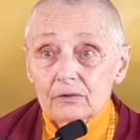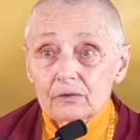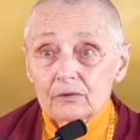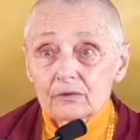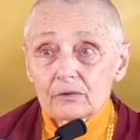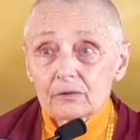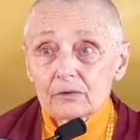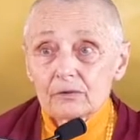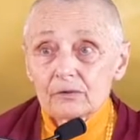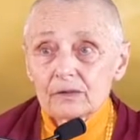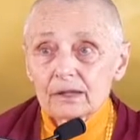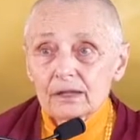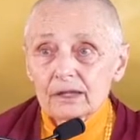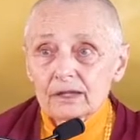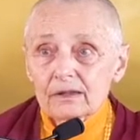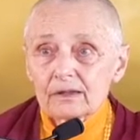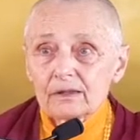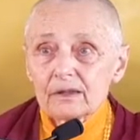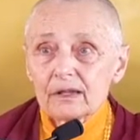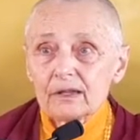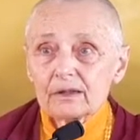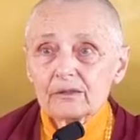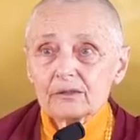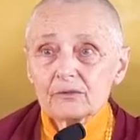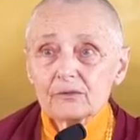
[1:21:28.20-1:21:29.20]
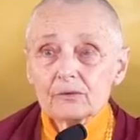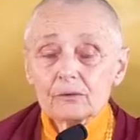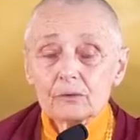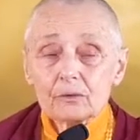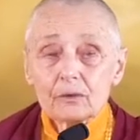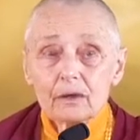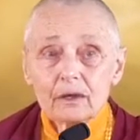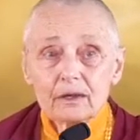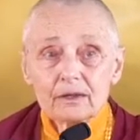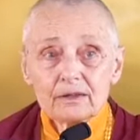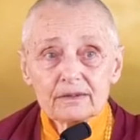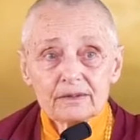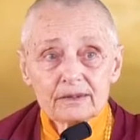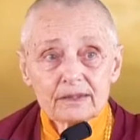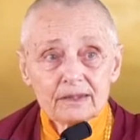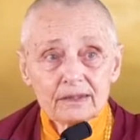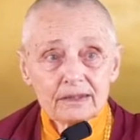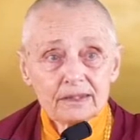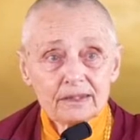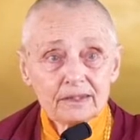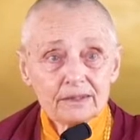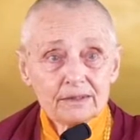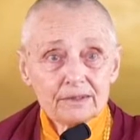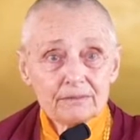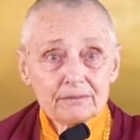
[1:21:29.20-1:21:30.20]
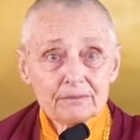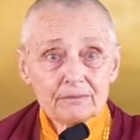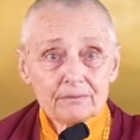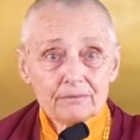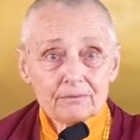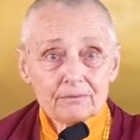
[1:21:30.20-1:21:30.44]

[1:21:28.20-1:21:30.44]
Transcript: So take that to our day.